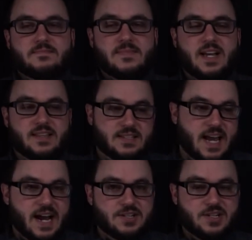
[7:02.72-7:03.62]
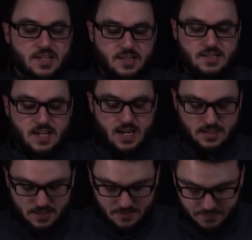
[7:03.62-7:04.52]
This action in this
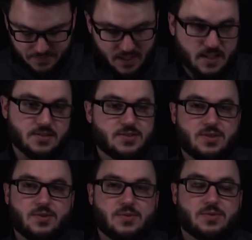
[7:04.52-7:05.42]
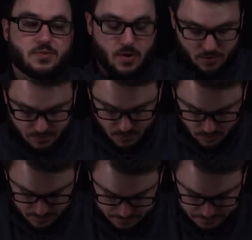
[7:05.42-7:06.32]
case is to grow the
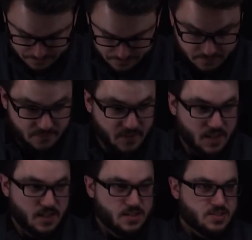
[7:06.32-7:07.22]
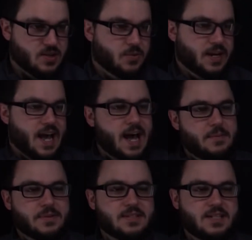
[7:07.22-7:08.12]
pool. So what
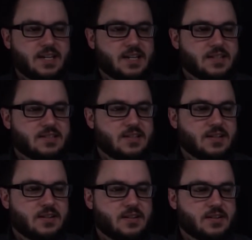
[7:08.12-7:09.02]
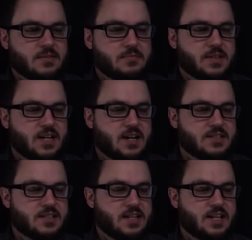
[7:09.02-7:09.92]
happens is,
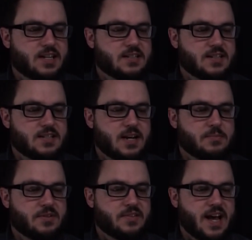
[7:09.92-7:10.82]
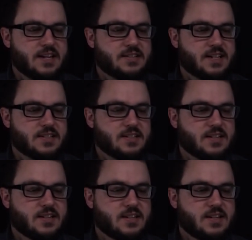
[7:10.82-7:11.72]
because it is a type of add disk,
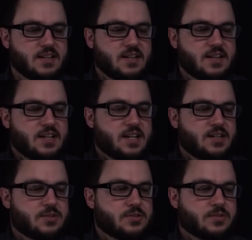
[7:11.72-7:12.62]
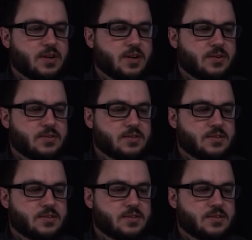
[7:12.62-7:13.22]
it'll grow